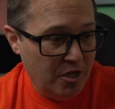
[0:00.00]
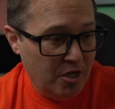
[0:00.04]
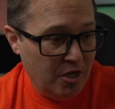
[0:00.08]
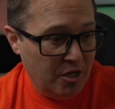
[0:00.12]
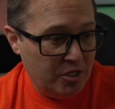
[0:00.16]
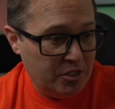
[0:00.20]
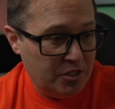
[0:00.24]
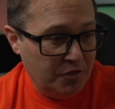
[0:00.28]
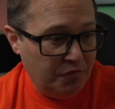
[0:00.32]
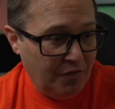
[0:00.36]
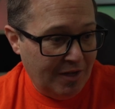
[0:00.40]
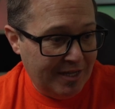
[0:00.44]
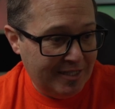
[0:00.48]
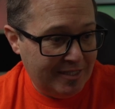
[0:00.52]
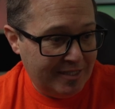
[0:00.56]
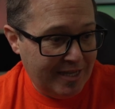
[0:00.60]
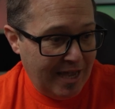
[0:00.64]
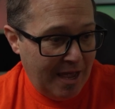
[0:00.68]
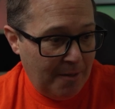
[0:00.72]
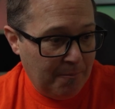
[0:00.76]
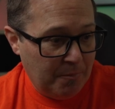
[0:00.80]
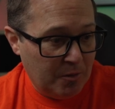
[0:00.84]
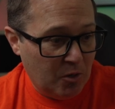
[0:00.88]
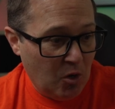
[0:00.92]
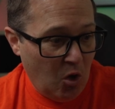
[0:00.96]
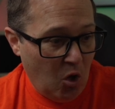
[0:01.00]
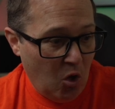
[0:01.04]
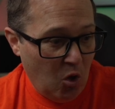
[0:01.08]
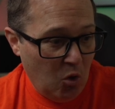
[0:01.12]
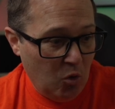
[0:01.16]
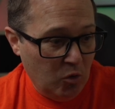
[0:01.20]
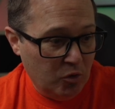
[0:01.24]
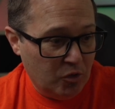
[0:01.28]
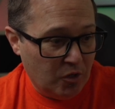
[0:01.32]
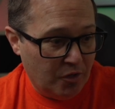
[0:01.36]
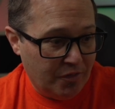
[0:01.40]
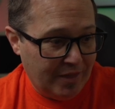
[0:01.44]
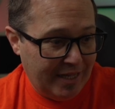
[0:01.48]
So if I tap and
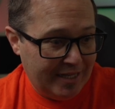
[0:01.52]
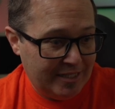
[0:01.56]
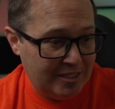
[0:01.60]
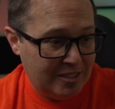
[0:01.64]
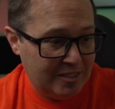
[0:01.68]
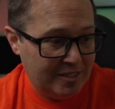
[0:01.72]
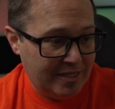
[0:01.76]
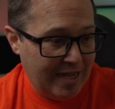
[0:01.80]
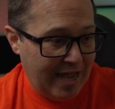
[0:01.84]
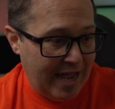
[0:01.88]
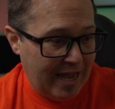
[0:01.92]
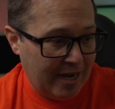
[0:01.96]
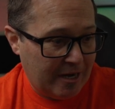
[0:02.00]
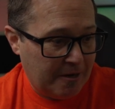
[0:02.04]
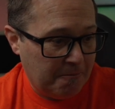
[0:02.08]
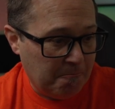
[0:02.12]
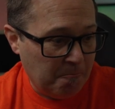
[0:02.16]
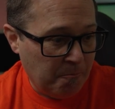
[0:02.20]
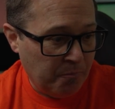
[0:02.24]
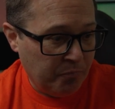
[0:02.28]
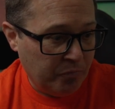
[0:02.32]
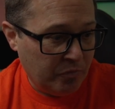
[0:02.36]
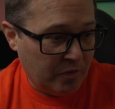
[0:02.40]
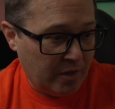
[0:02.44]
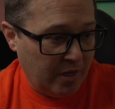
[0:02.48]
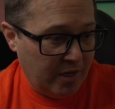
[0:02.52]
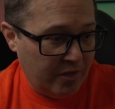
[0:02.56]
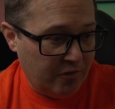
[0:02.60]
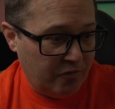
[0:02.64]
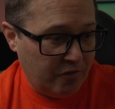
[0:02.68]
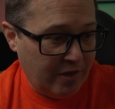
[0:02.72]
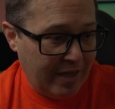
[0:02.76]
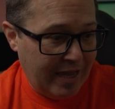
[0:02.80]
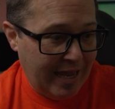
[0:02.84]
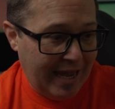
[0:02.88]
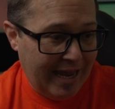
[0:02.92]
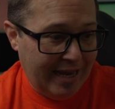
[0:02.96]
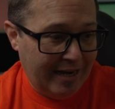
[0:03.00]
hold on that stack and
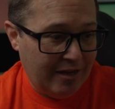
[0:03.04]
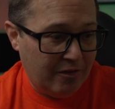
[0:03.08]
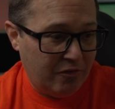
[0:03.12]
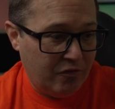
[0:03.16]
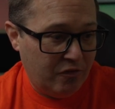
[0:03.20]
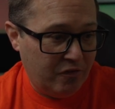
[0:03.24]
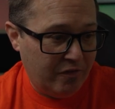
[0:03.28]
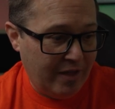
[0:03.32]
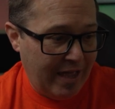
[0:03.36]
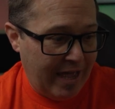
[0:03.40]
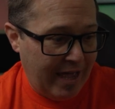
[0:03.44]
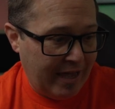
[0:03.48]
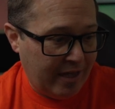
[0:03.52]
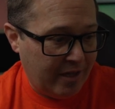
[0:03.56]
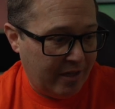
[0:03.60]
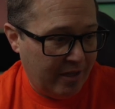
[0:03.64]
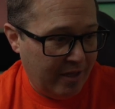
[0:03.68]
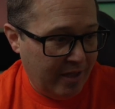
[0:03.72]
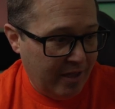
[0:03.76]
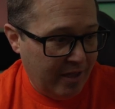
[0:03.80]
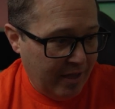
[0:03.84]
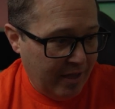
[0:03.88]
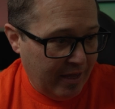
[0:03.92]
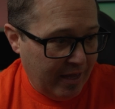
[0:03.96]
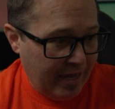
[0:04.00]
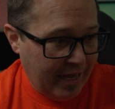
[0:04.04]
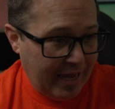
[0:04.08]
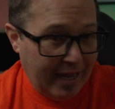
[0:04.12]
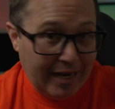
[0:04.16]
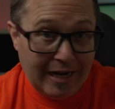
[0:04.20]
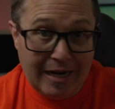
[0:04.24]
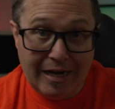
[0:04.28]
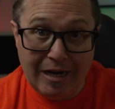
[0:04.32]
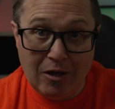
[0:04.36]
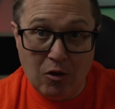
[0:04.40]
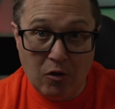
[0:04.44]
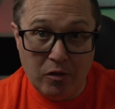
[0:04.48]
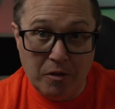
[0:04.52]
say edit stack and
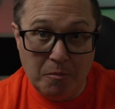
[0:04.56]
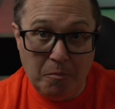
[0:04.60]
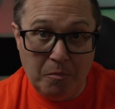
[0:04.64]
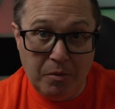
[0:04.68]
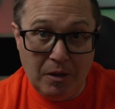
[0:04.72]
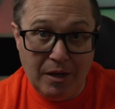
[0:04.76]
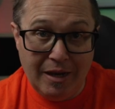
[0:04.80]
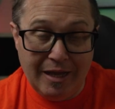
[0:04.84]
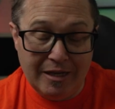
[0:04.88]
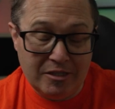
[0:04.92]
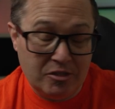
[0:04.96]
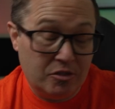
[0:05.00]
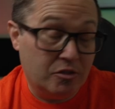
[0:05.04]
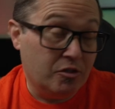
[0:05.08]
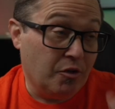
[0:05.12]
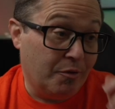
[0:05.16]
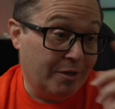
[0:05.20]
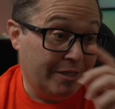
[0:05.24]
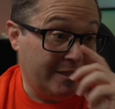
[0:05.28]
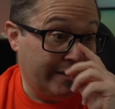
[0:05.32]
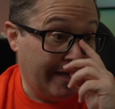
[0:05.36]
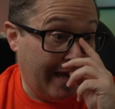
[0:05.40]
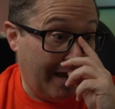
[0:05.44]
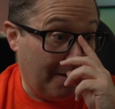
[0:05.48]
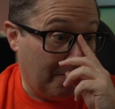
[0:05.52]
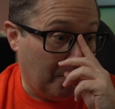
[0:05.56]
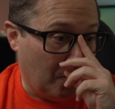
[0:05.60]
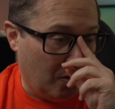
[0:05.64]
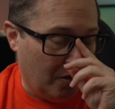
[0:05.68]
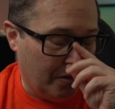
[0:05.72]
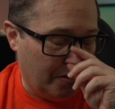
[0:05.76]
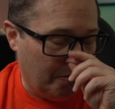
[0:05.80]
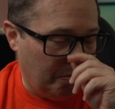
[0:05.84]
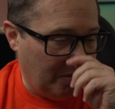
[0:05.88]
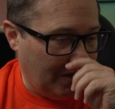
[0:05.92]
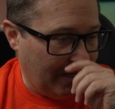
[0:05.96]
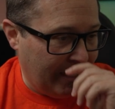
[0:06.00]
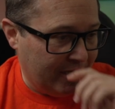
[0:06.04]
click on the plus, tap on the
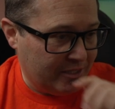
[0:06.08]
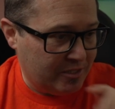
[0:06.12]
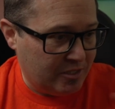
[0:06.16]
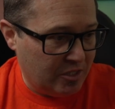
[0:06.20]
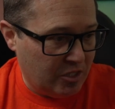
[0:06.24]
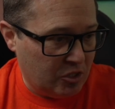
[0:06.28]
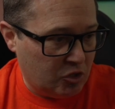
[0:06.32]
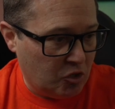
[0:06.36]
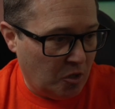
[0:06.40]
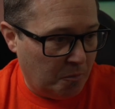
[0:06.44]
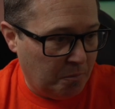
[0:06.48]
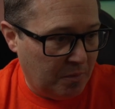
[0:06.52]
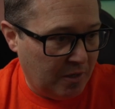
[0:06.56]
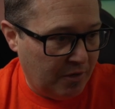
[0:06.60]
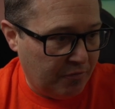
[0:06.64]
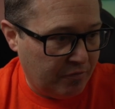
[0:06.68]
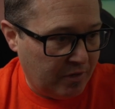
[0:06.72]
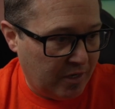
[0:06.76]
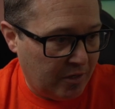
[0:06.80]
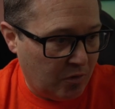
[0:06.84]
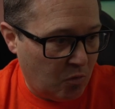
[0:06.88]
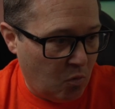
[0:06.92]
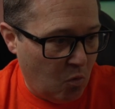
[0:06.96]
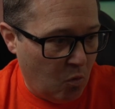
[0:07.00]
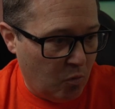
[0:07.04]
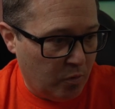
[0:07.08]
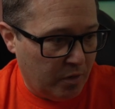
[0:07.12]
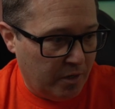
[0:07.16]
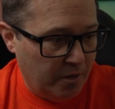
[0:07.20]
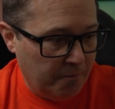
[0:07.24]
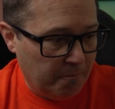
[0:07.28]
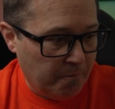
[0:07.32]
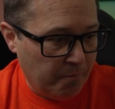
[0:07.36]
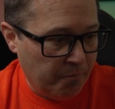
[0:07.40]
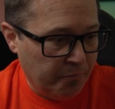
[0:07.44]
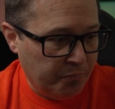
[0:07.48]
plus in the top left hand corner,